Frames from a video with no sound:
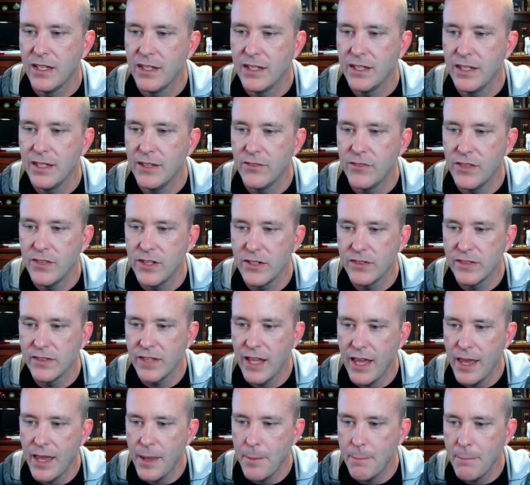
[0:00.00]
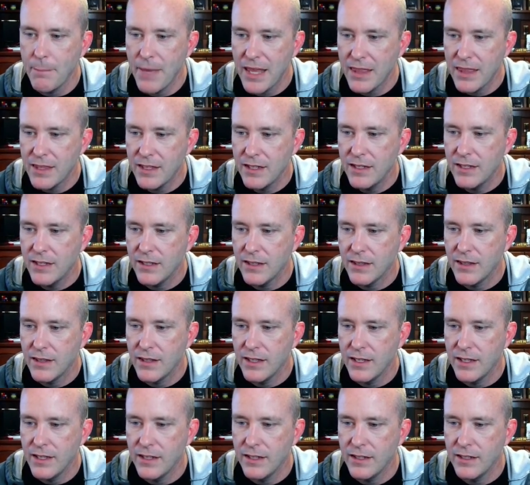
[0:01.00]
if there's a method,
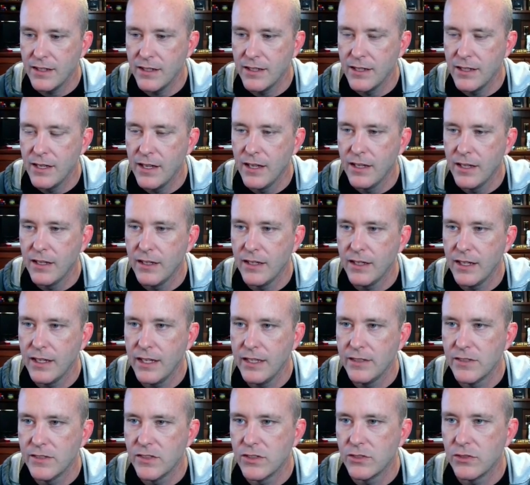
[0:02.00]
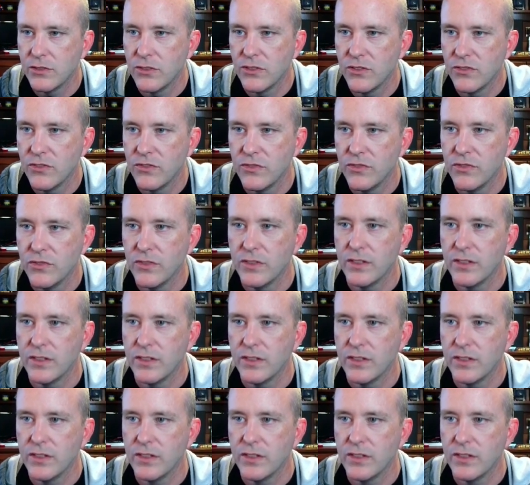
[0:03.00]
then it sort of